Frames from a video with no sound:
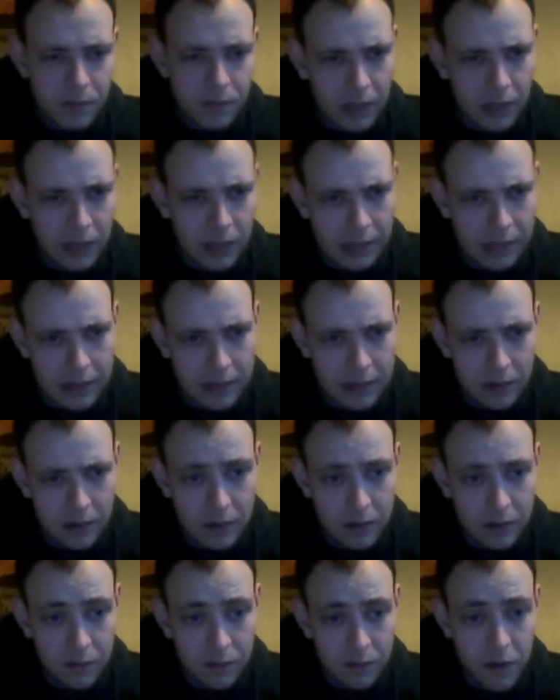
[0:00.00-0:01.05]
and
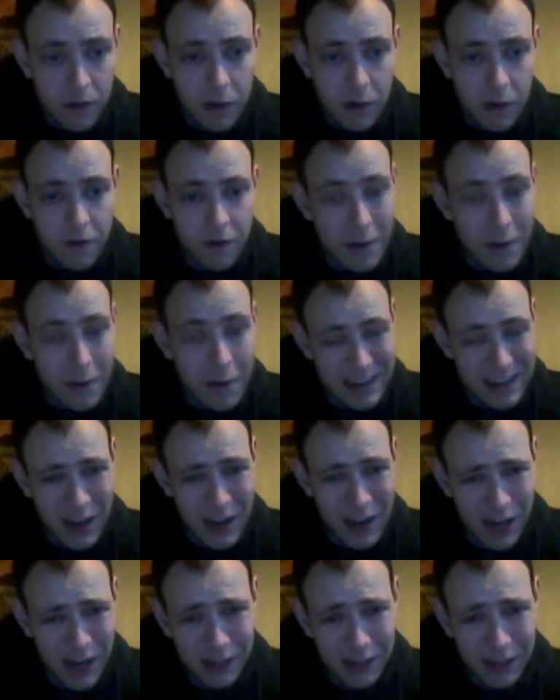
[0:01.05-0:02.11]
very, very
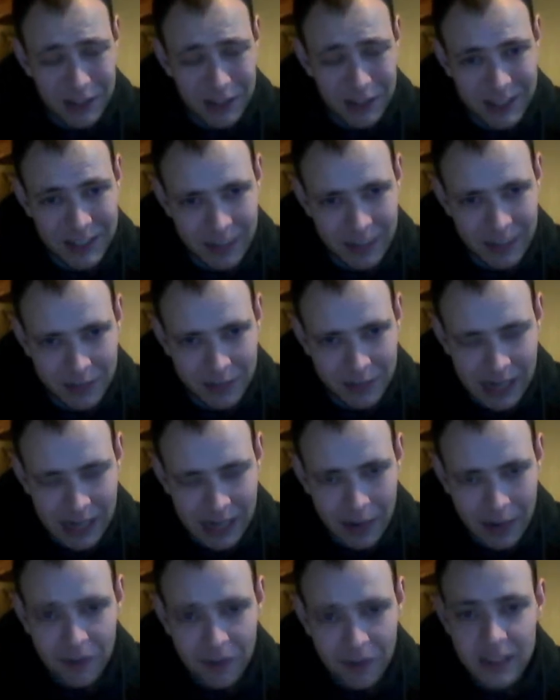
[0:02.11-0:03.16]
dark at the same time.
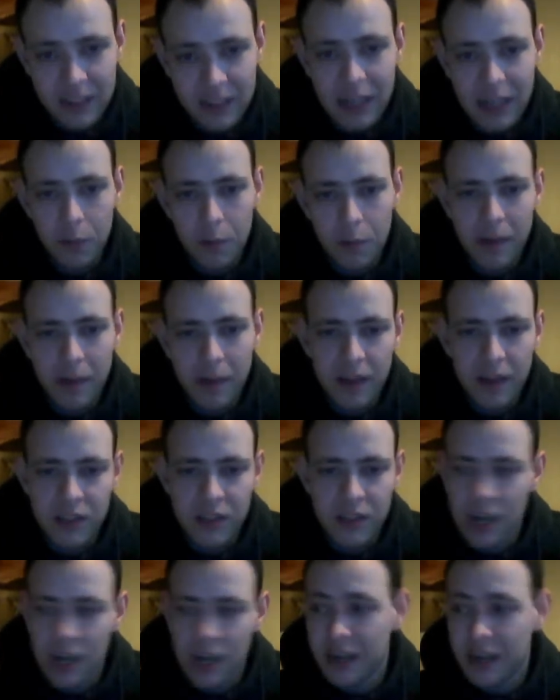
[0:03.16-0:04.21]
After this album, Elliott
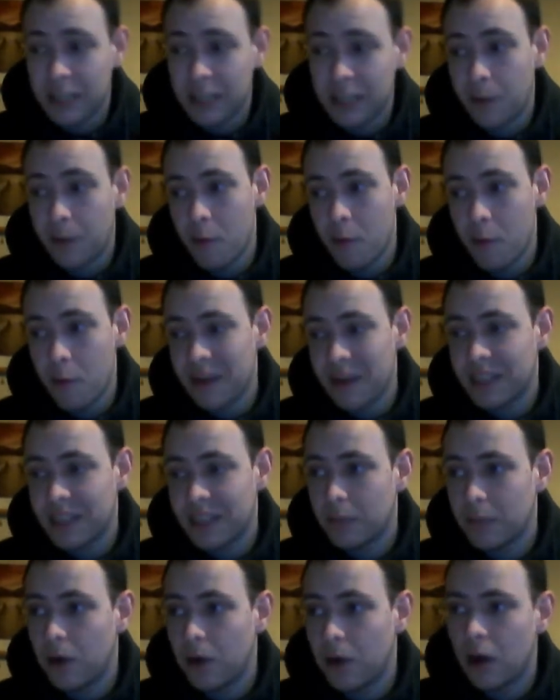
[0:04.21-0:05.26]
started experimenting
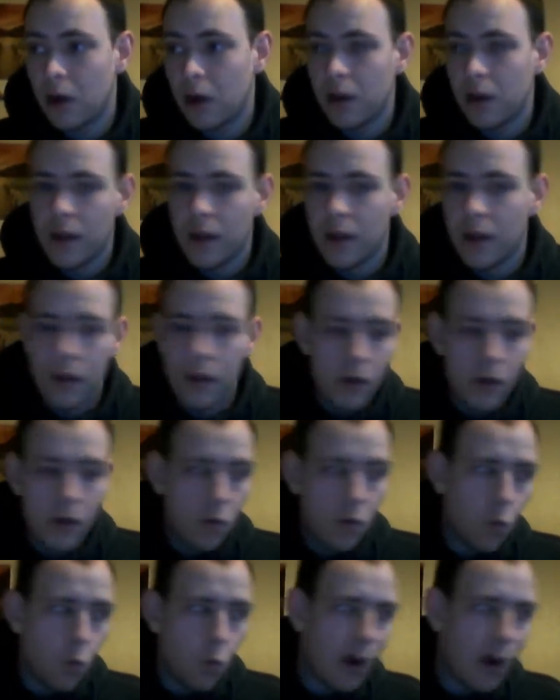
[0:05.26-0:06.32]
more,
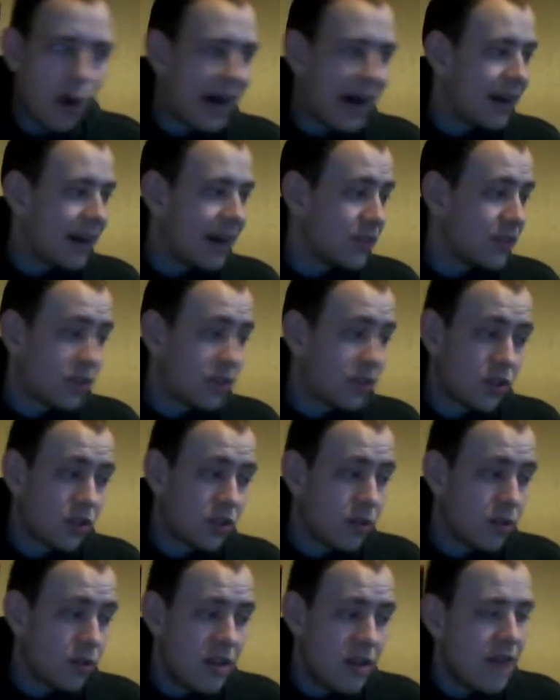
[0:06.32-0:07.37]
whilst
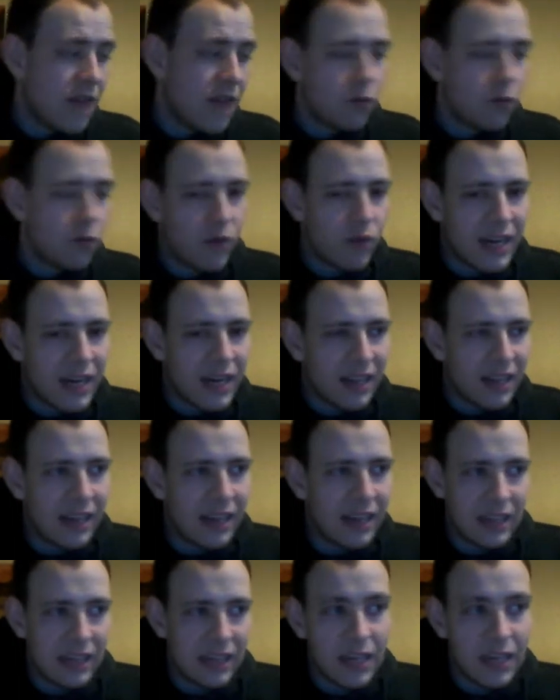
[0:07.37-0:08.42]
never really
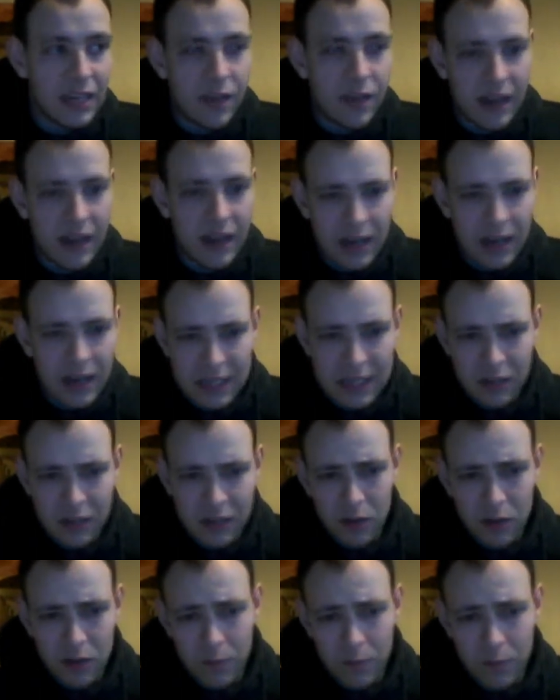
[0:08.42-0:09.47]
leaving his
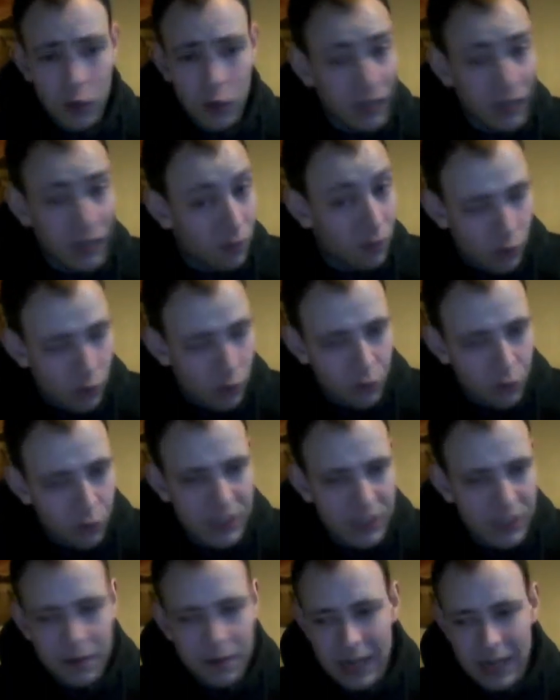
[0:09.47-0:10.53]
earlier roots.
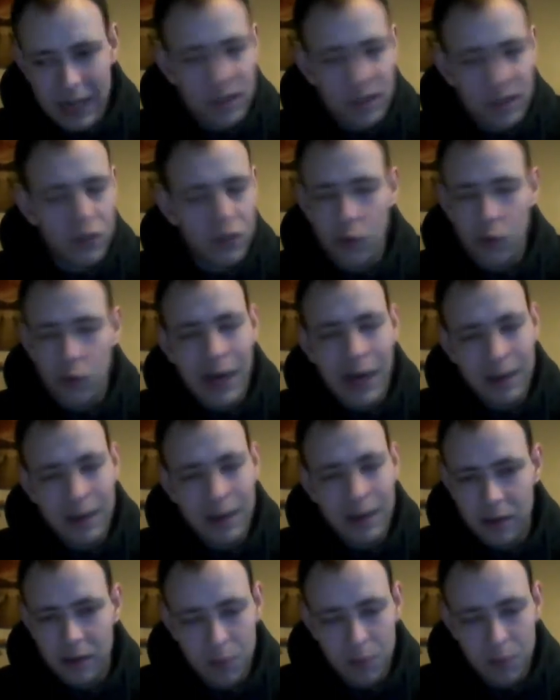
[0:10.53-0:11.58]
He intertwined
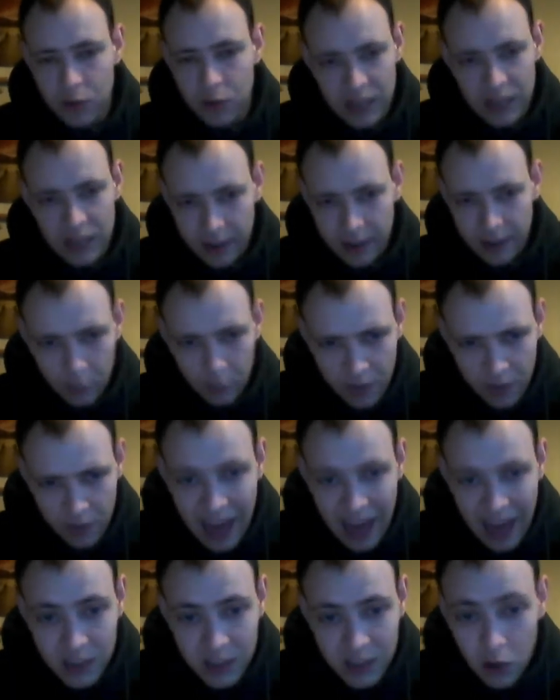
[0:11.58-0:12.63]
the music with
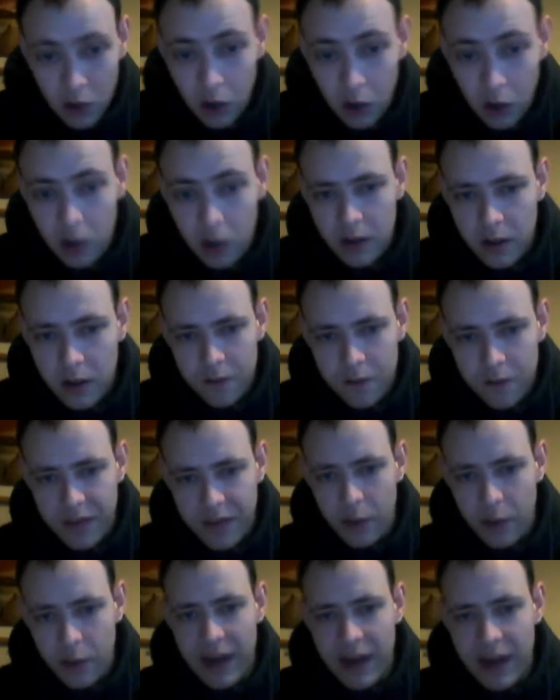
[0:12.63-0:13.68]
XO,
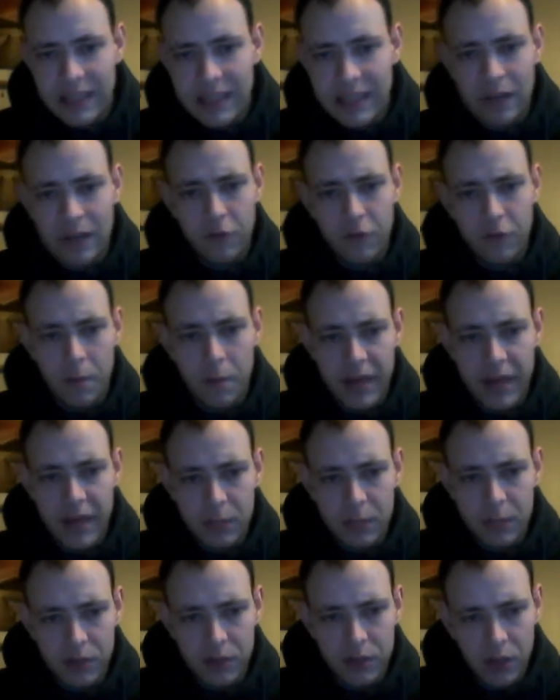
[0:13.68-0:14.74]
Figure 8, and From a
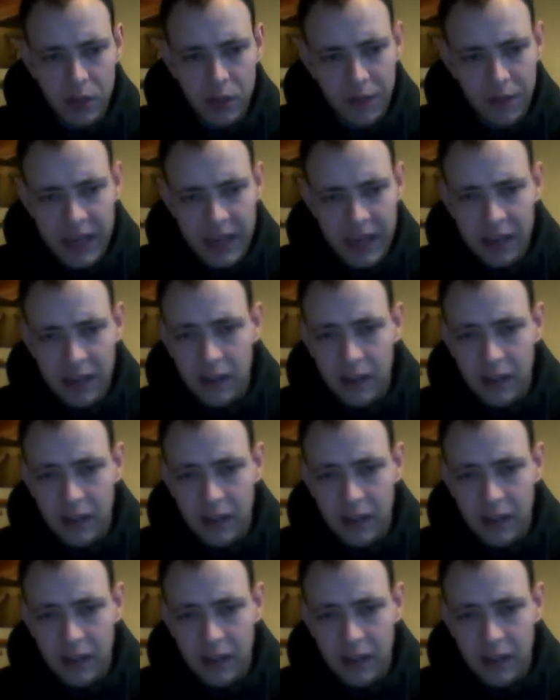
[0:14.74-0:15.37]
Basement on the Hill.